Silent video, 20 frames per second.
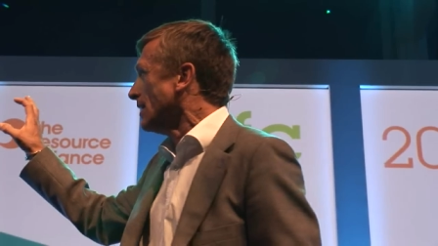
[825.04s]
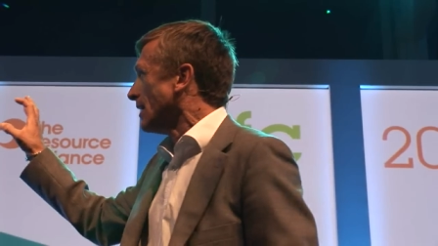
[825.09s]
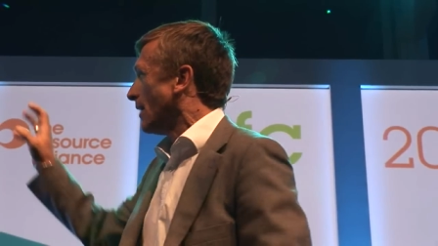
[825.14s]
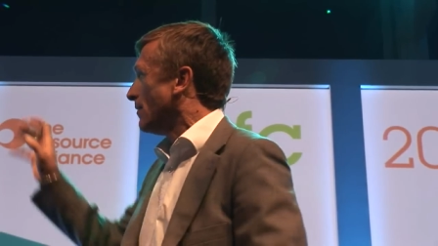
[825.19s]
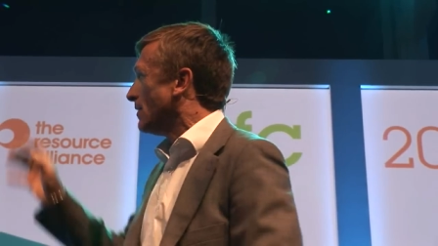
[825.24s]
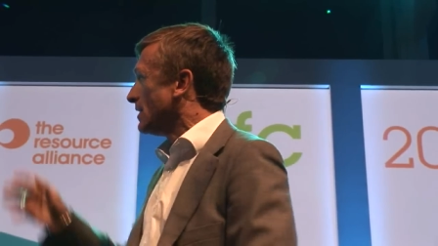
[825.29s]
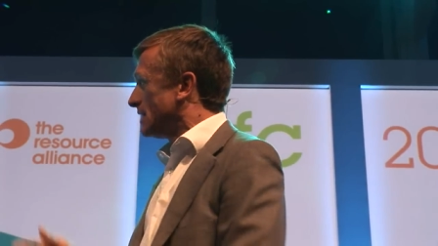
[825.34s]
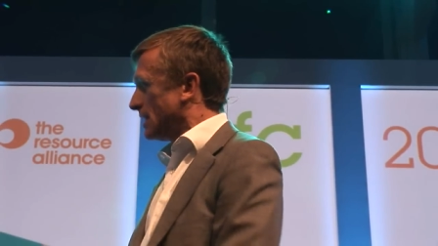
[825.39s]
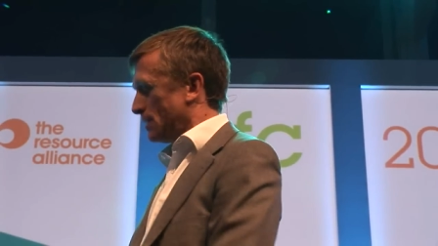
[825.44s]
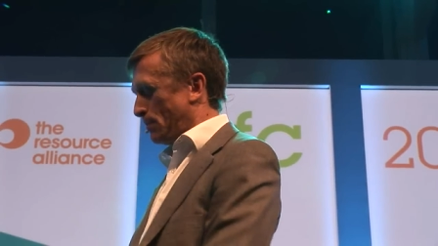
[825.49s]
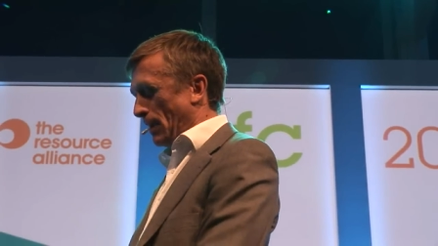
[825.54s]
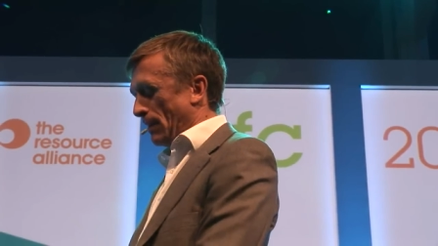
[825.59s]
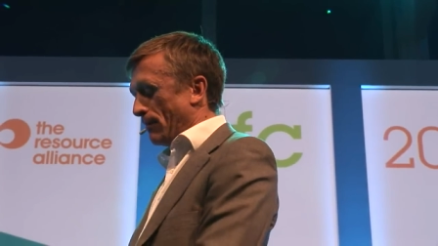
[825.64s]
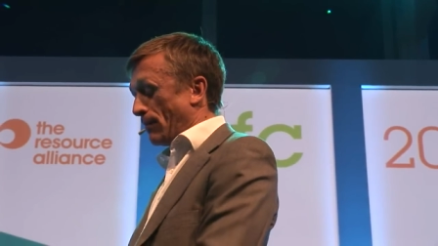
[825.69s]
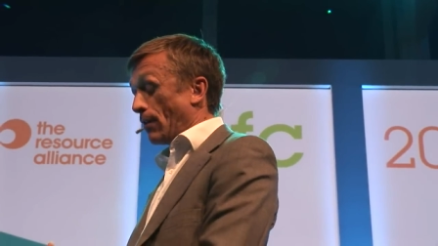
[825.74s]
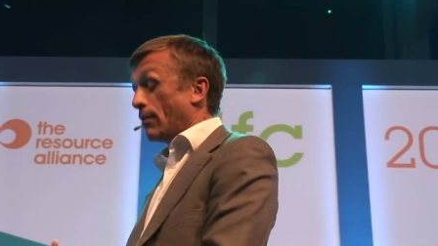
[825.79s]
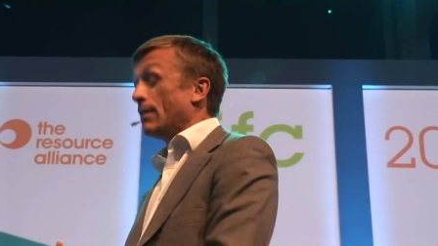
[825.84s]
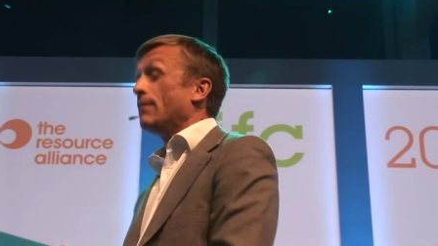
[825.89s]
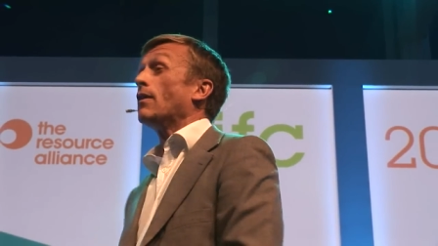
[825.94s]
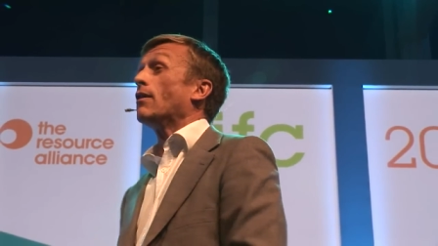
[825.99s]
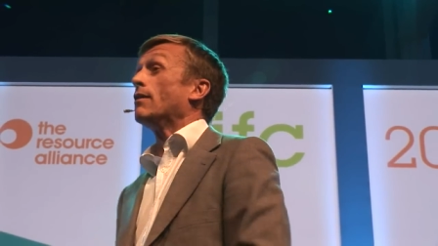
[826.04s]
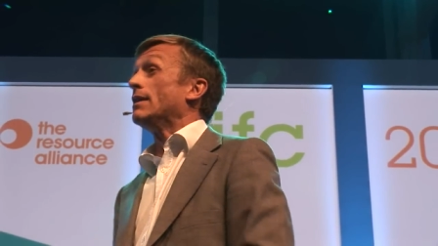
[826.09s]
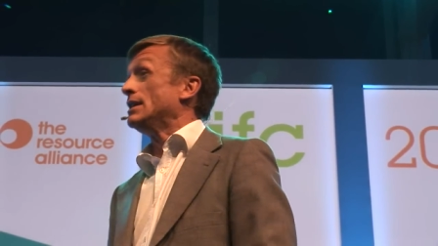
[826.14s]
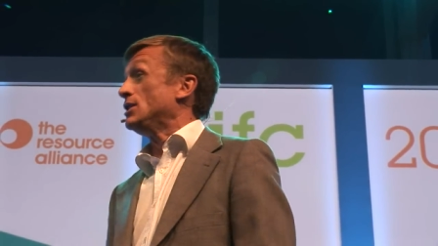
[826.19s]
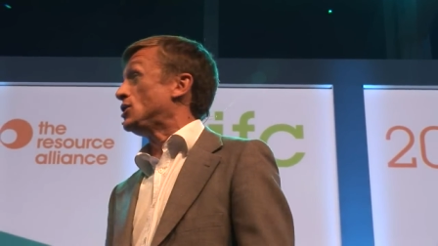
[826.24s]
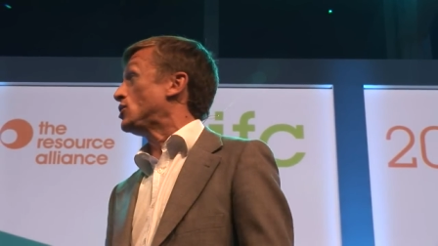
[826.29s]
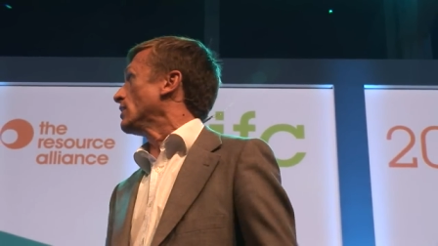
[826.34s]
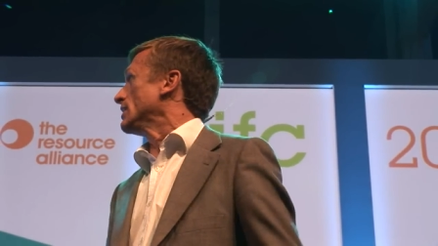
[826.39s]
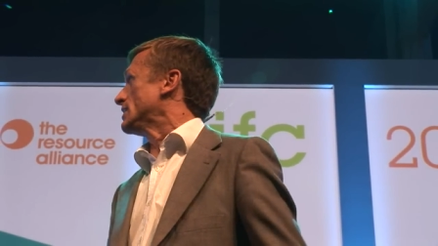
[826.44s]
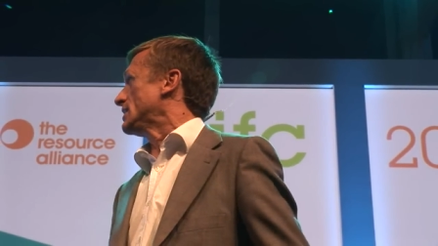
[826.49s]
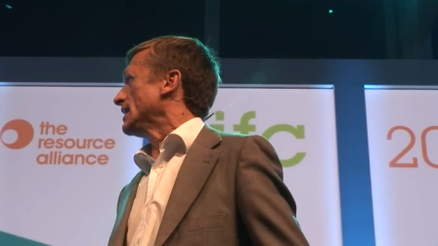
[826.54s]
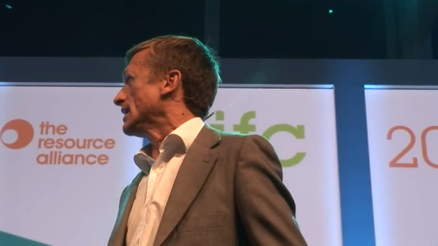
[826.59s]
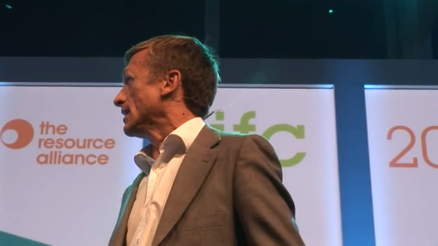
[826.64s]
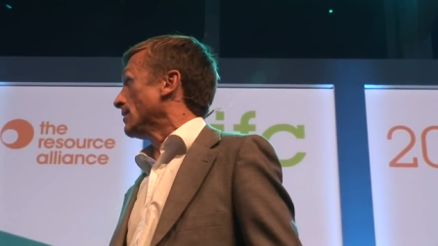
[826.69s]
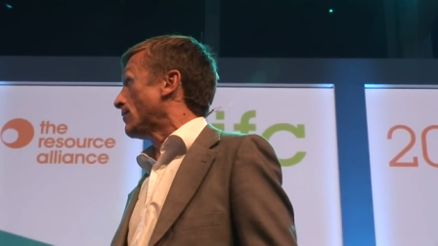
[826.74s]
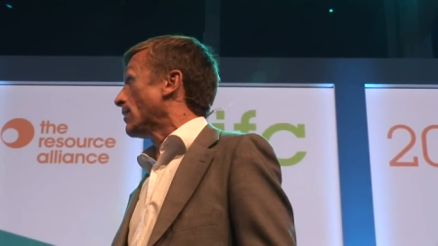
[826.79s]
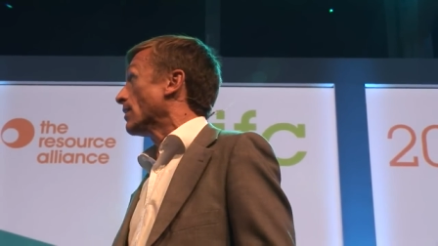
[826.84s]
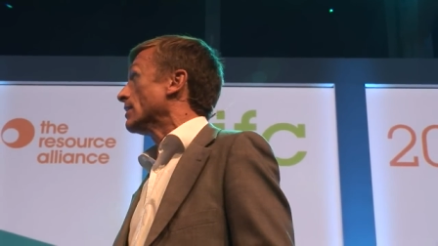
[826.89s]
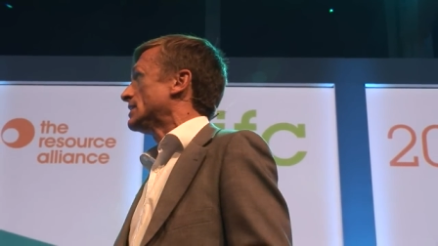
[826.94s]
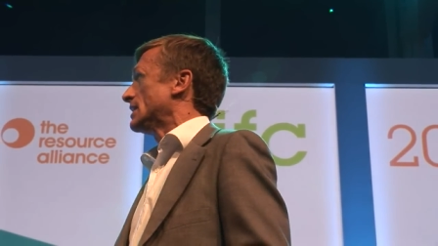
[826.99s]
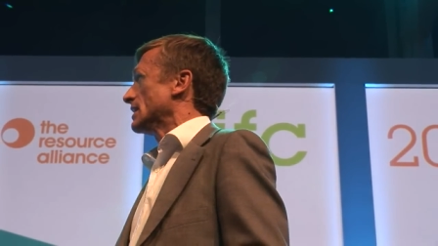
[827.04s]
And this has been very, very interesting and very